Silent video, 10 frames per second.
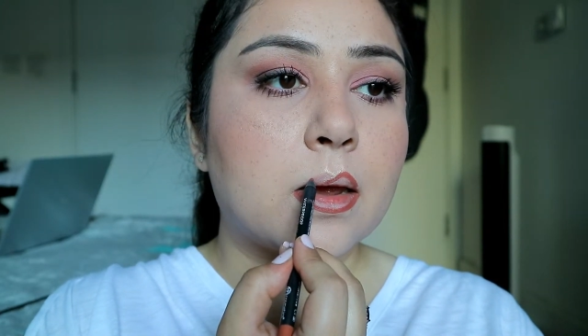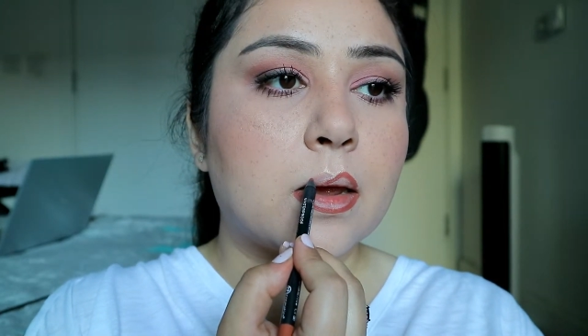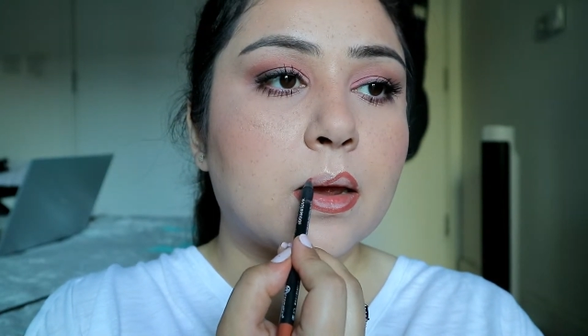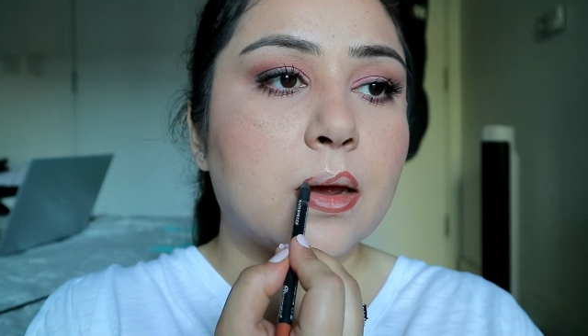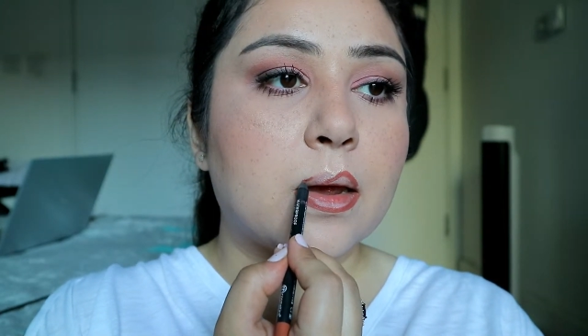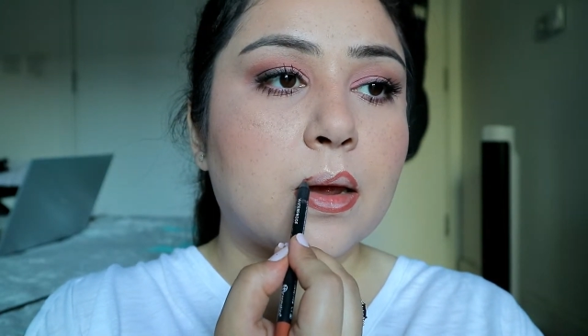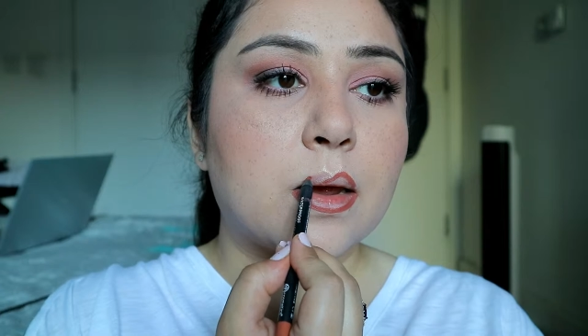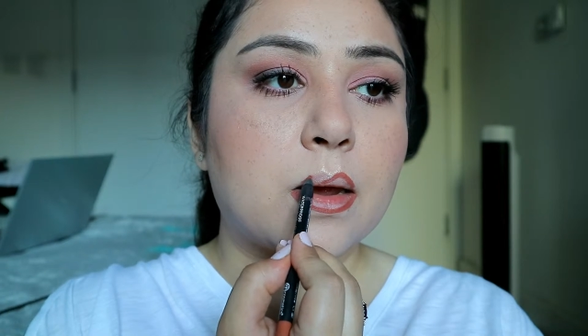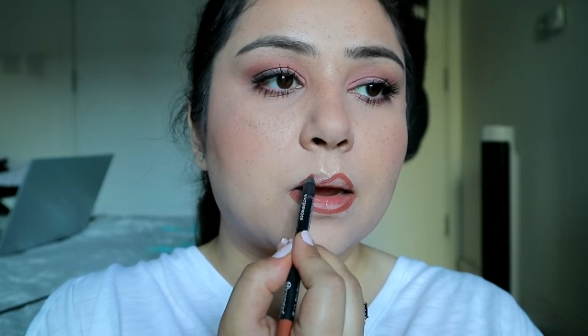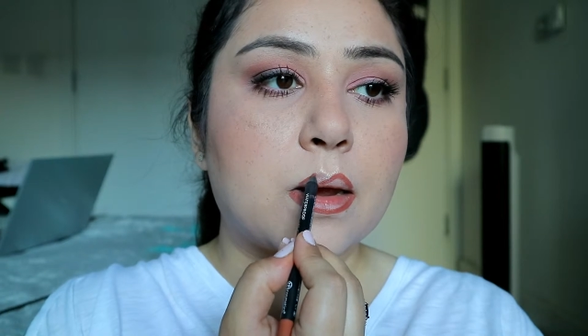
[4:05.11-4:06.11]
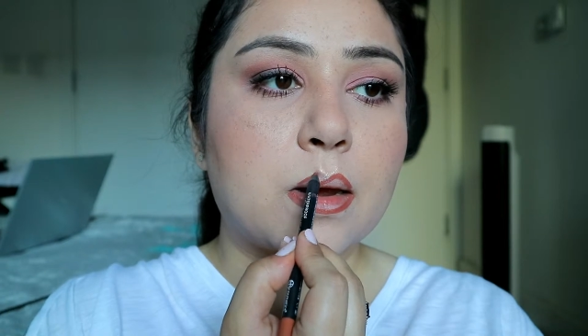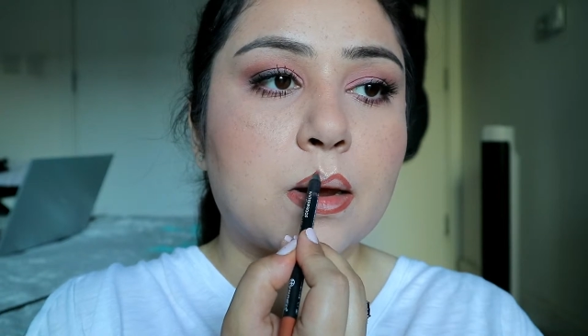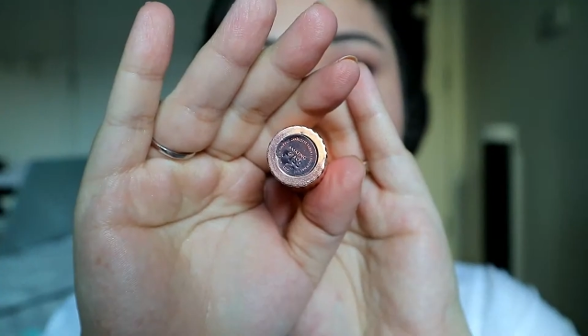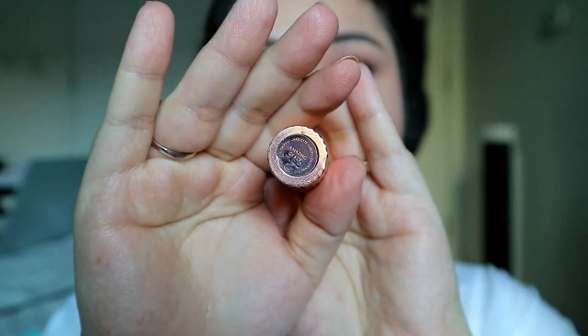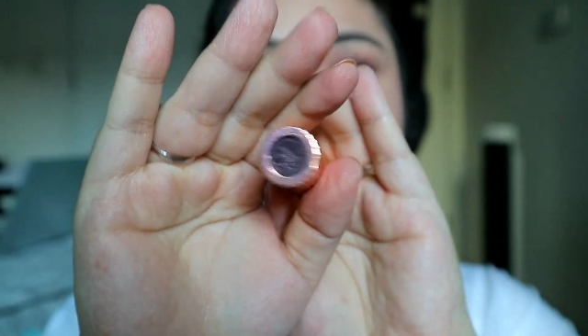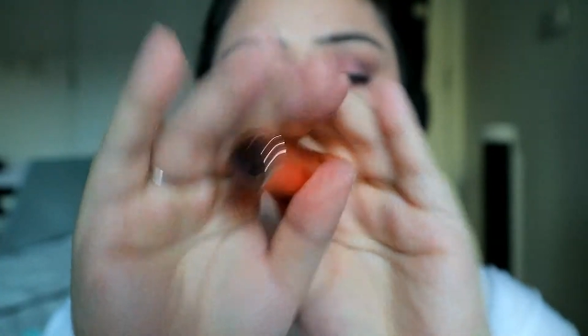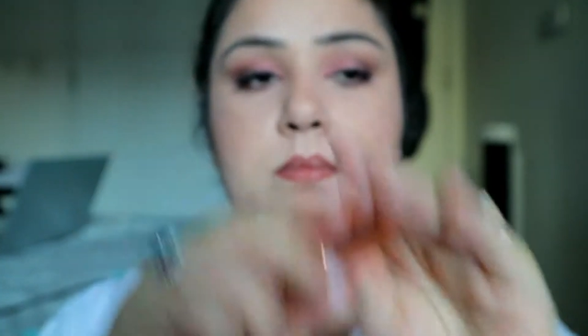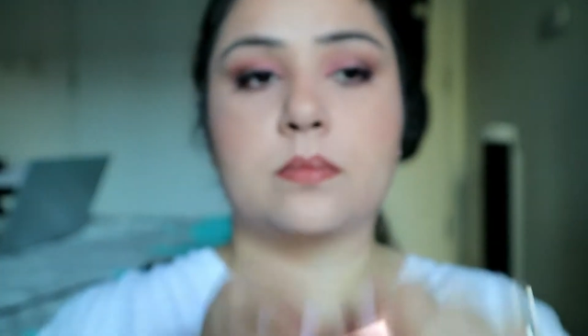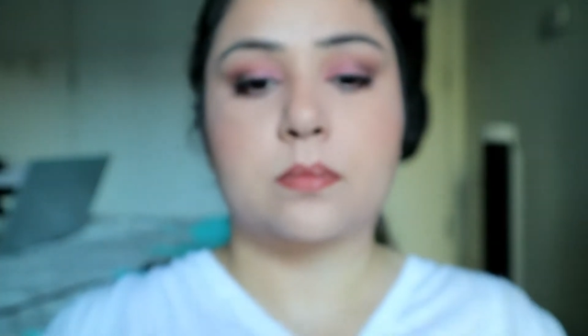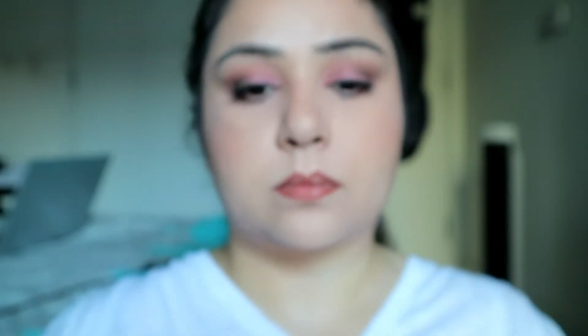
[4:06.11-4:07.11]
And then for
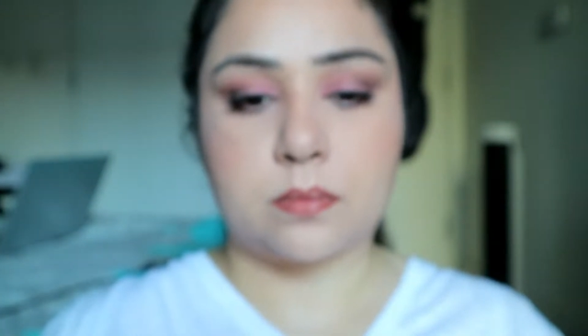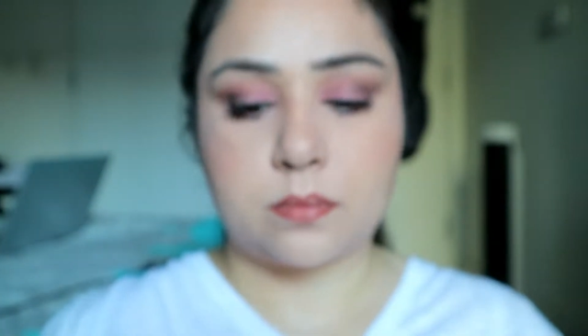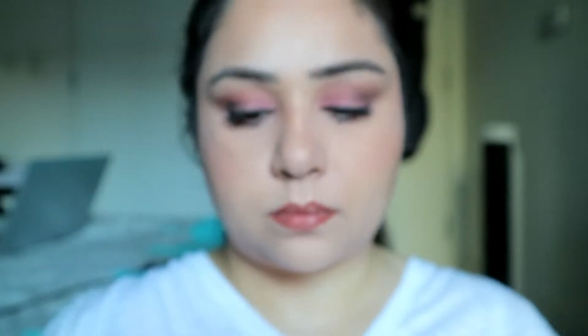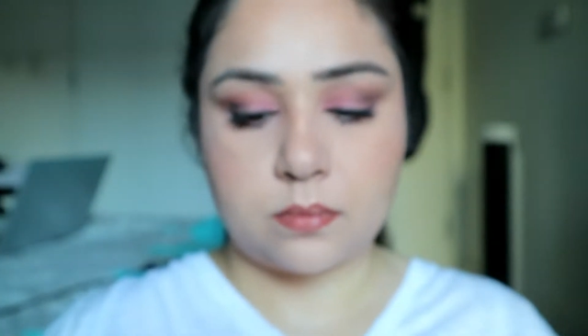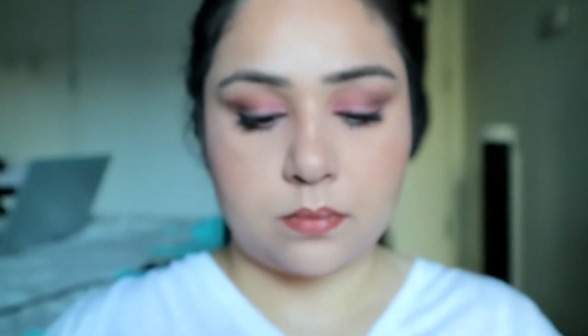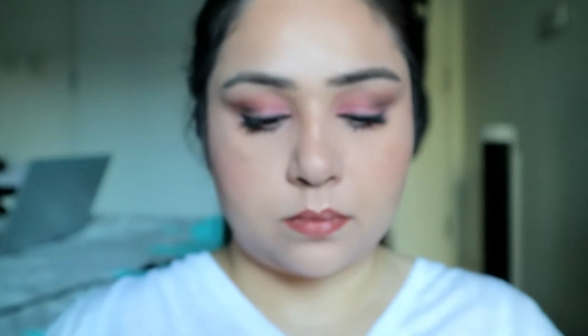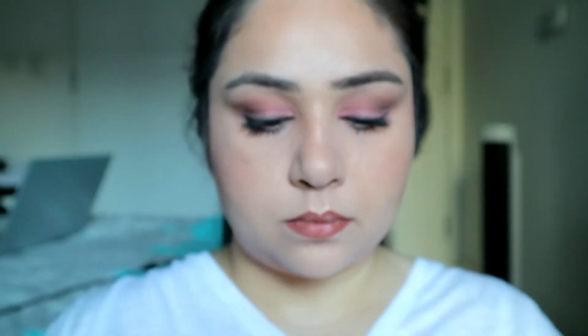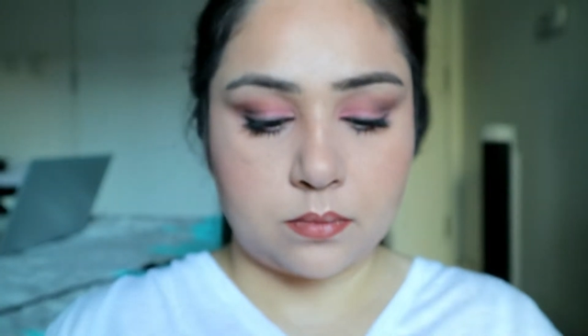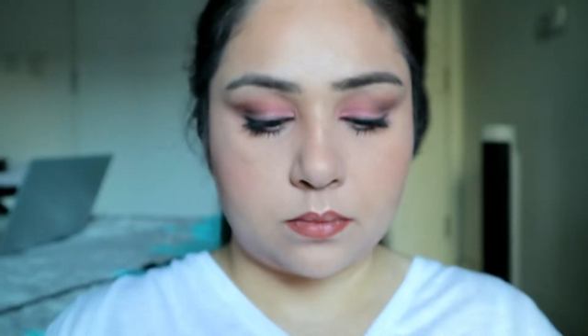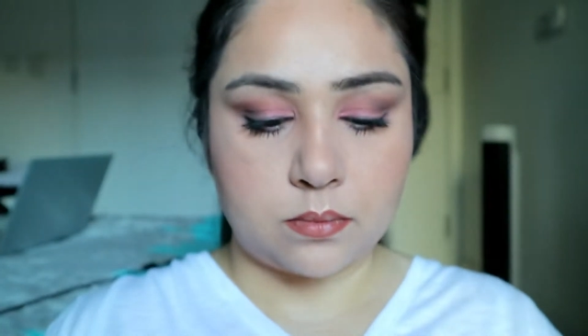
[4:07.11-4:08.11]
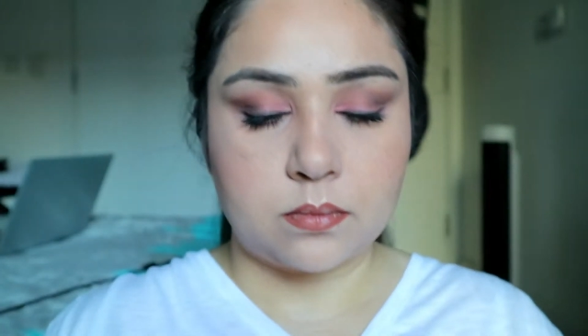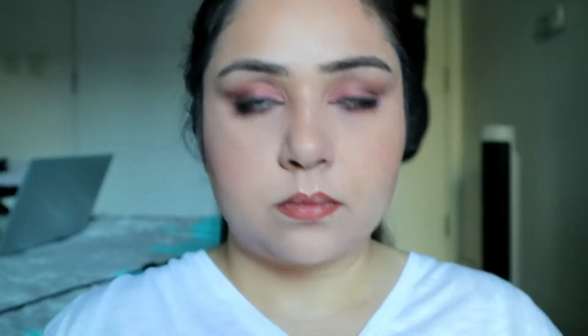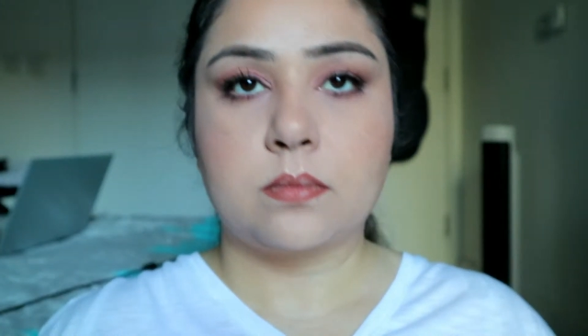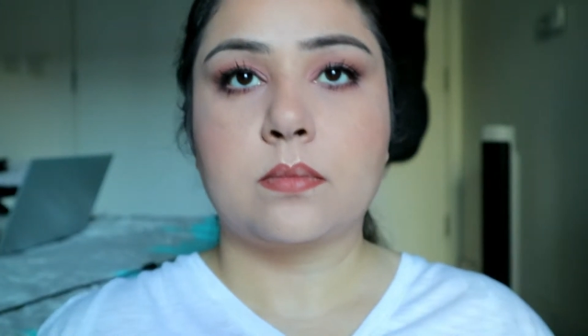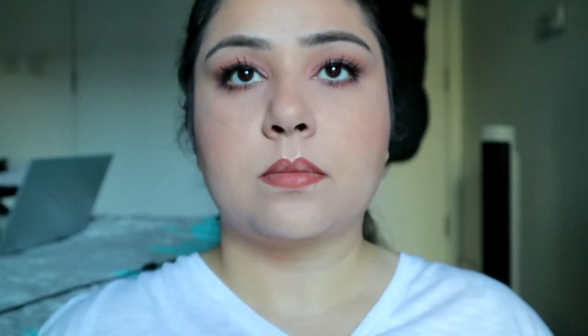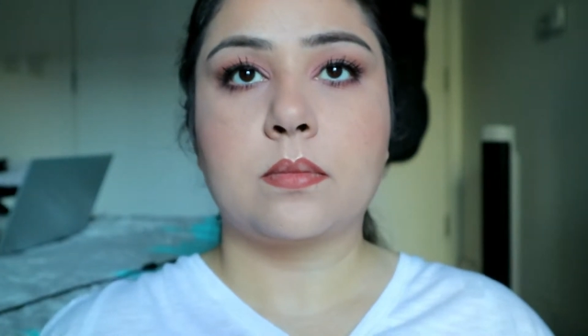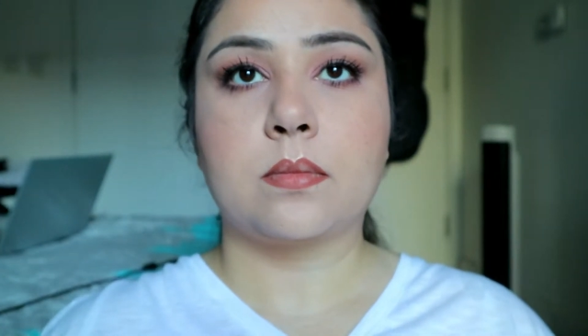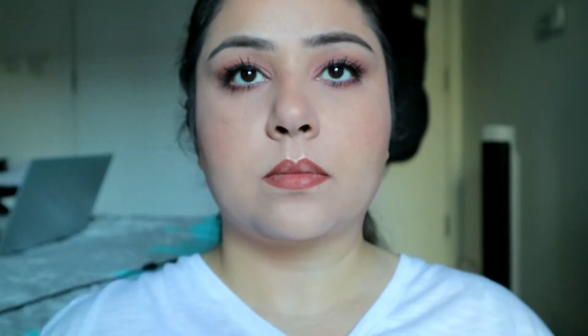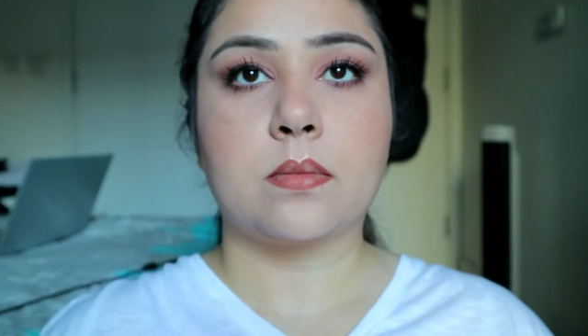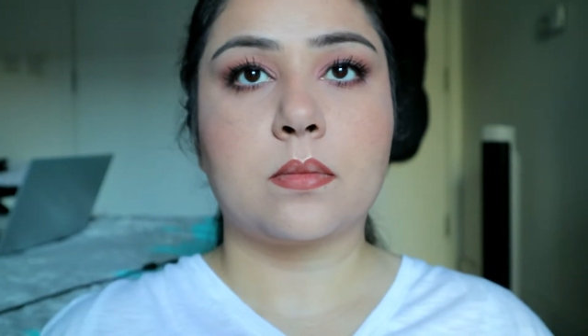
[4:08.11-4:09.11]
lipstick, I'm using
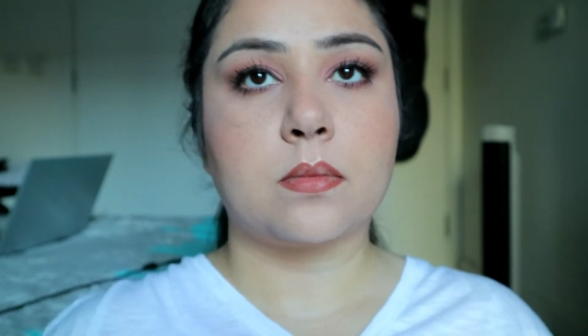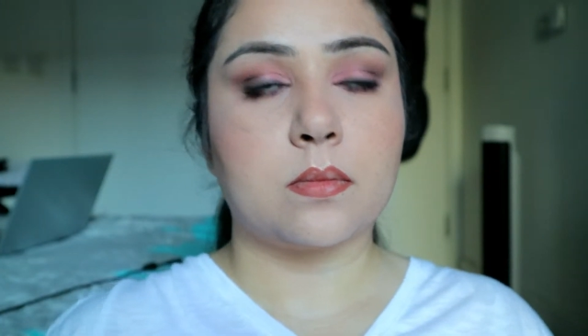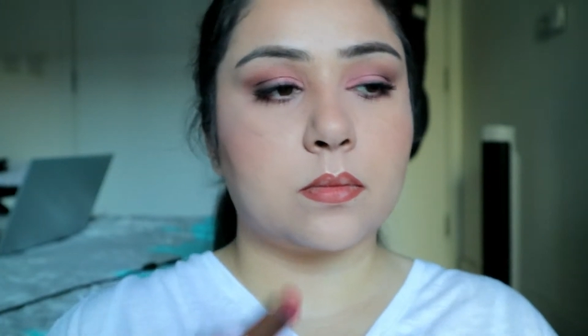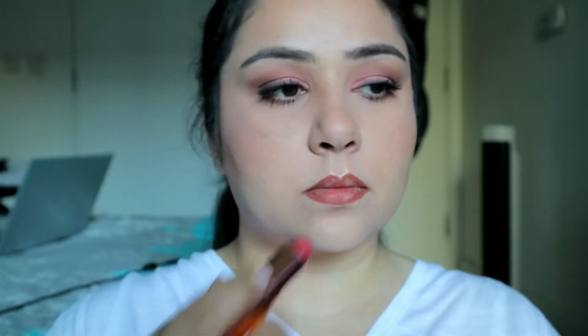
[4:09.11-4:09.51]
the